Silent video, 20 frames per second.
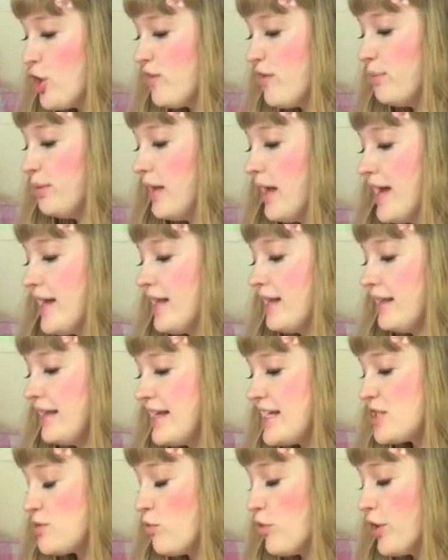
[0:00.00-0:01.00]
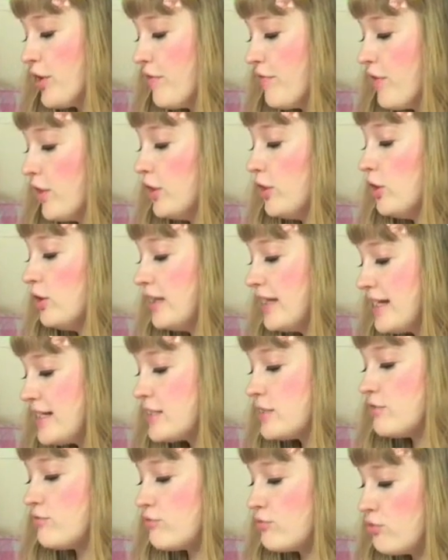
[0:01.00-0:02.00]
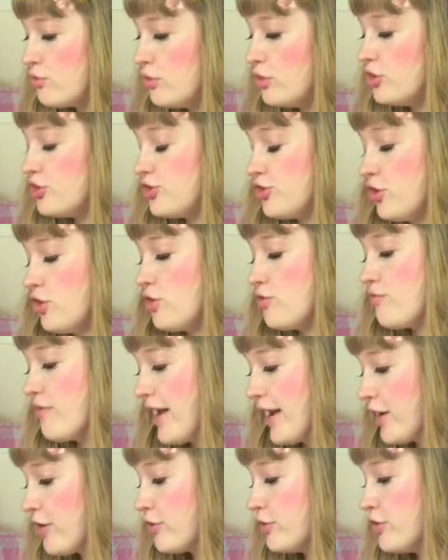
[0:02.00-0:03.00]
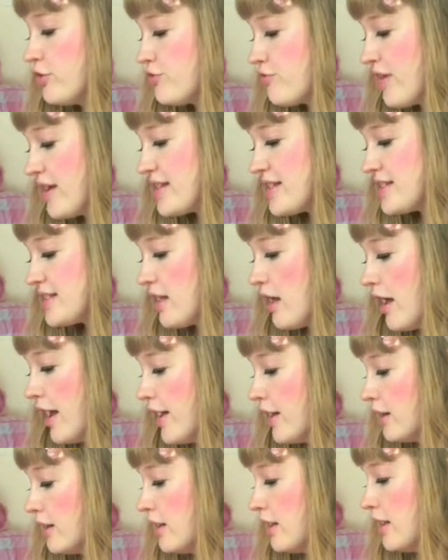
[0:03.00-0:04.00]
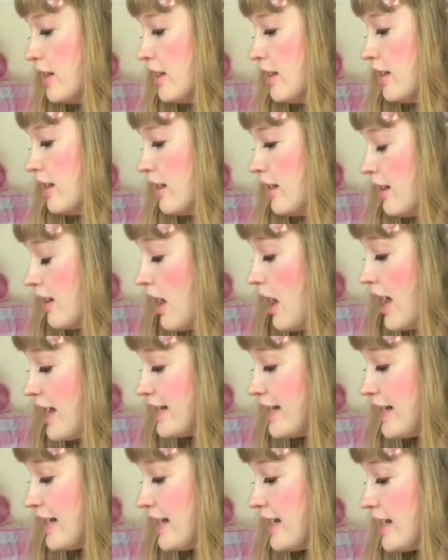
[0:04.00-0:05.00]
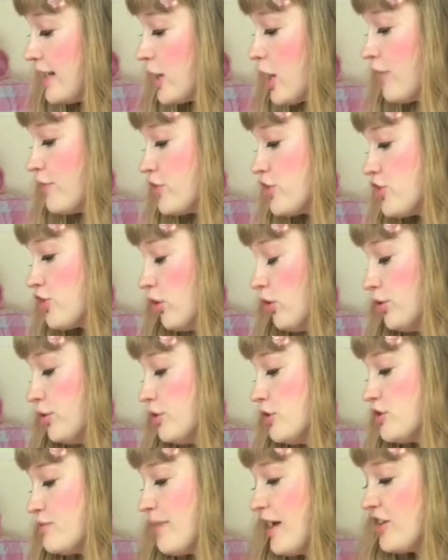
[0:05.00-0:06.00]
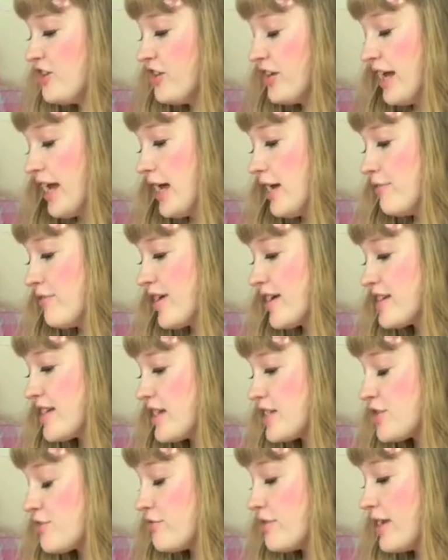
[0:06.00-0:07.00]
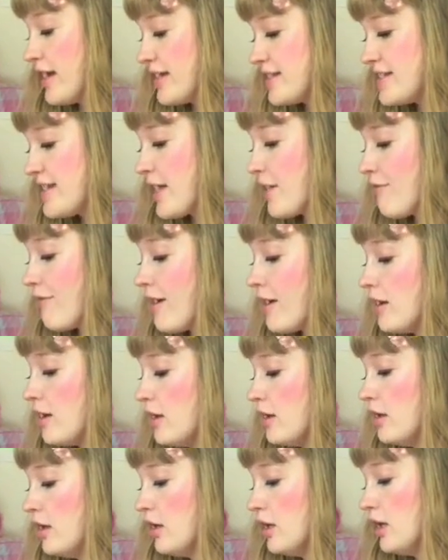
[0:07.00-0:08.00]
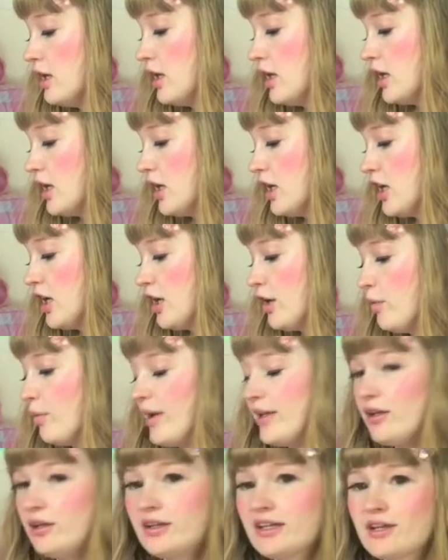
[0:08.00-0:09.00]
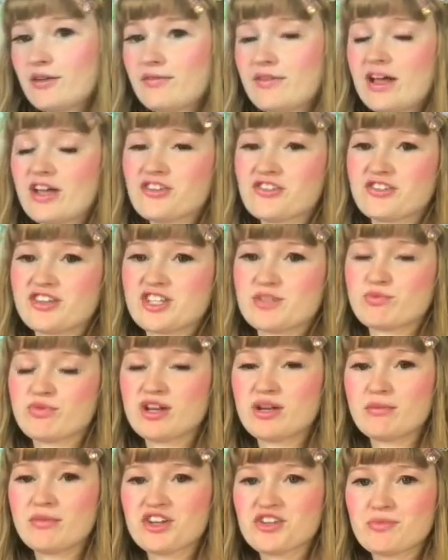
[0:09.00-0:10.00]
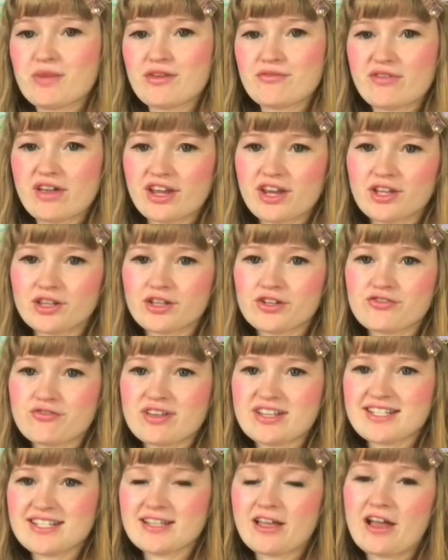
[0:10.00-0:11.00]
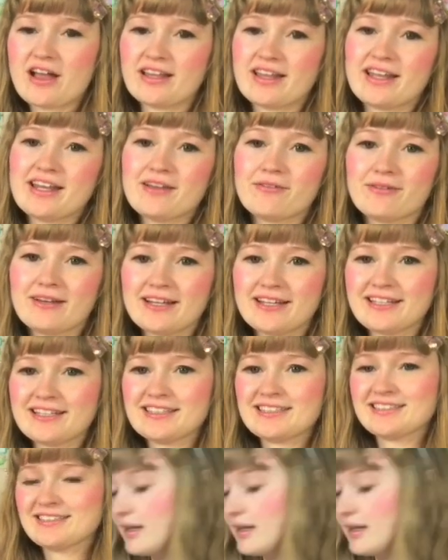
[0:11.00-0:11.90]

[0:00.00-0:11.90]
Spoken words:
have applied at least one of the Lolita rules to your regular dress style, i.e. covered shoulders, matching hair accessory, etc. Well, Lolita fashion is pretty much my regular dress style anyway.